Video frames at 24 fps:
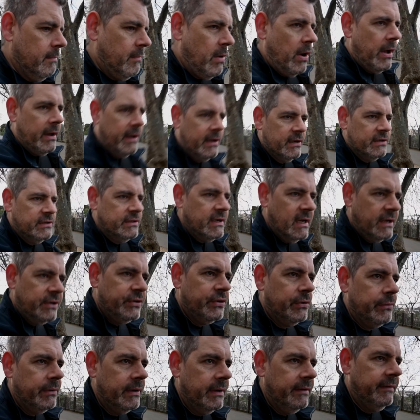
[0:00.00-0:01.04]
my
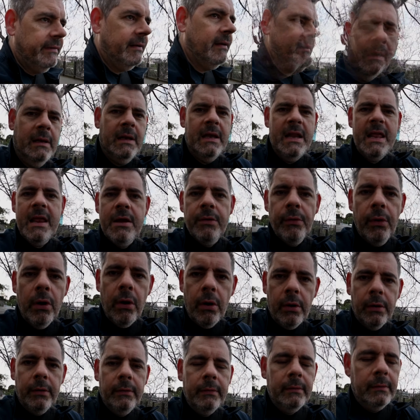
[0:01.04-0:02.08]
conjecture is near
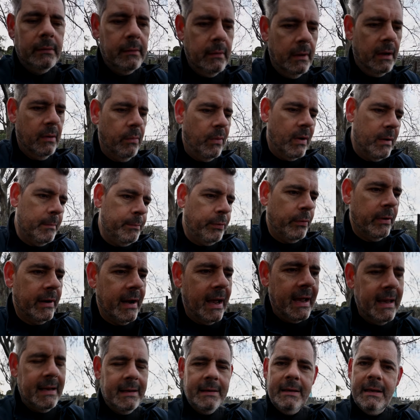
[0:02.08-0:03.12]
on a
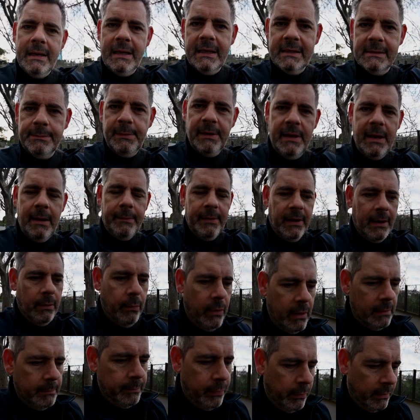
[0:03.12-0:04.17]
1.8 is becoming a
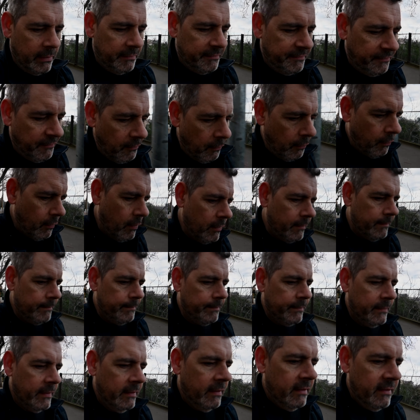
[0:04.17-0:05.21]
1.4
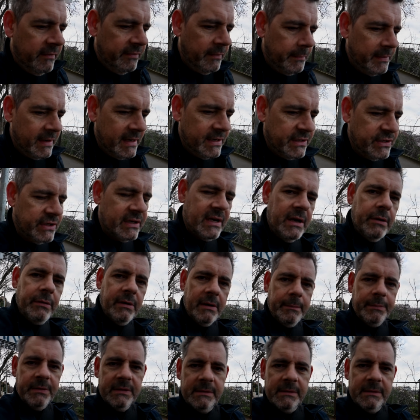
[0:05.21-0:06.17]
from an engineering